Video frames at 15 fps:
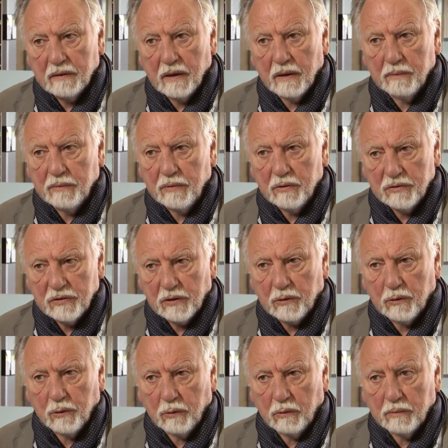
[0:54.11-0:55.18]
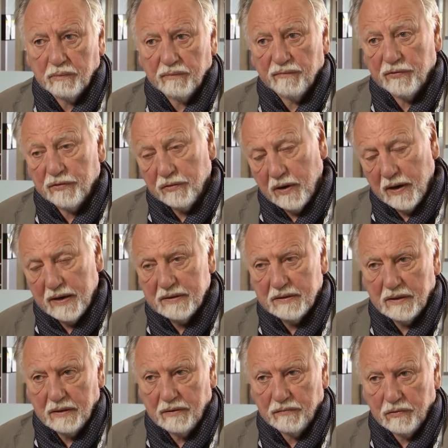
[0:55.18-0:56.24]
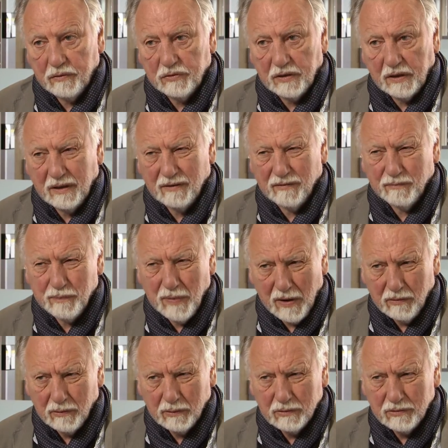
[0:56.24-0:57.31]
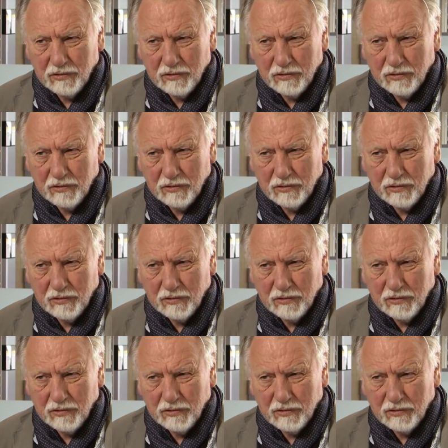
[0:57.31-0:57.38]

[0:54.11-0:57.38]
a music hall variety routine of Beryl.